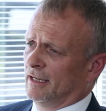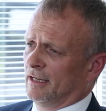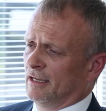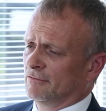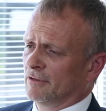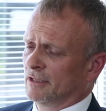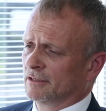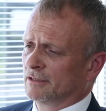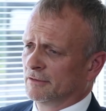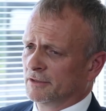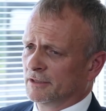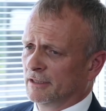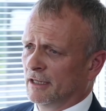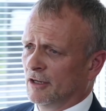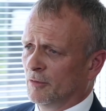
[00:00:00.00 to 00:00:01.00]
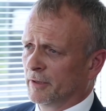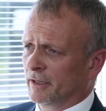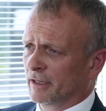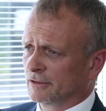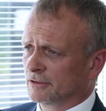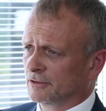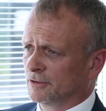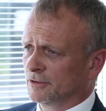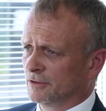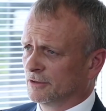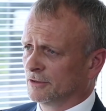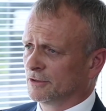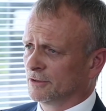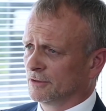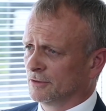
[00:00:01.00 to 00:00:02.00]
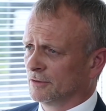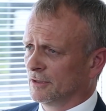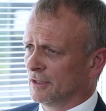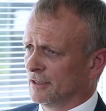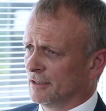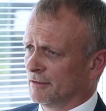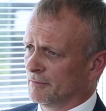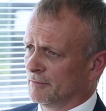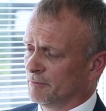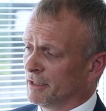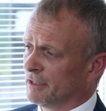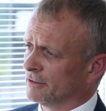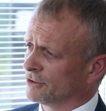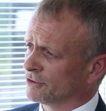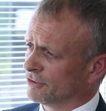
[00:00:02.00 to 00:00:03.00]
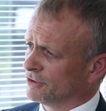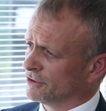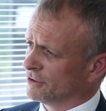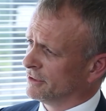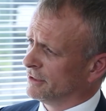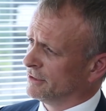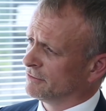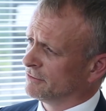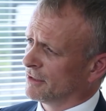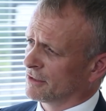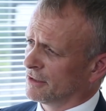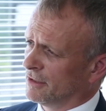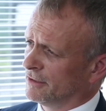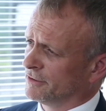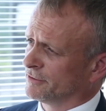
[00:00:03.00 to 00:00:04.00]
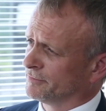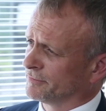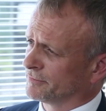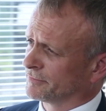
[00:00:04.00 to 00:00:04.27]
and Relativity are helping us to meet the stringent needs of our clients.